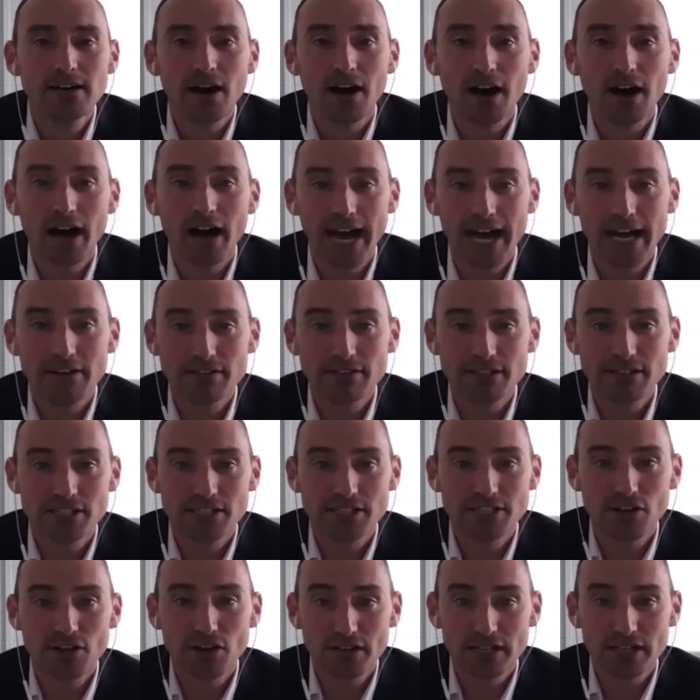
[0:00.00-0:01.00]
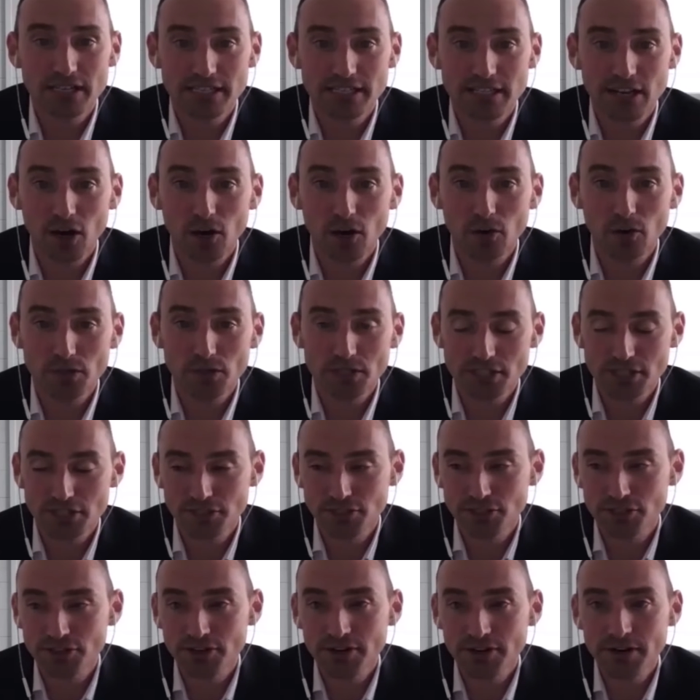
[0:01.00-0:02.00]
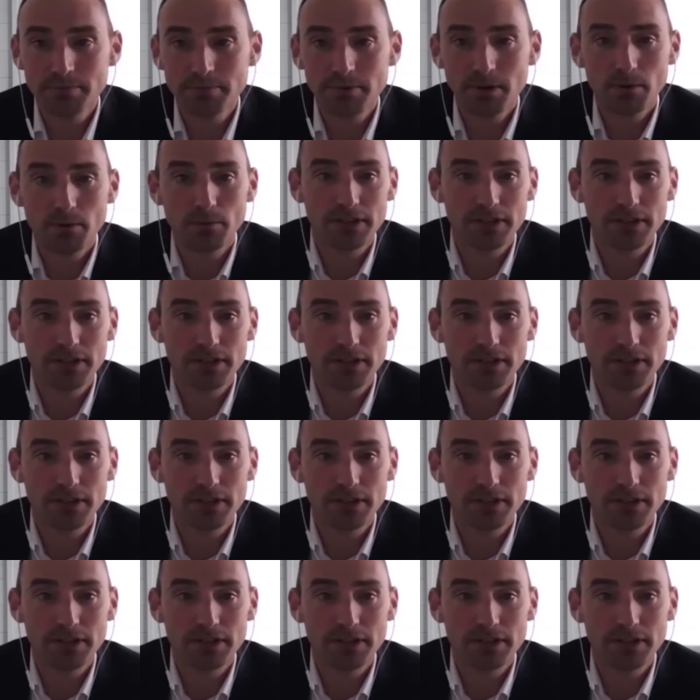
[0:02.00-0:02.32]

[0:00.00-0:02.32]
Our housing stock is the oldest in Europe,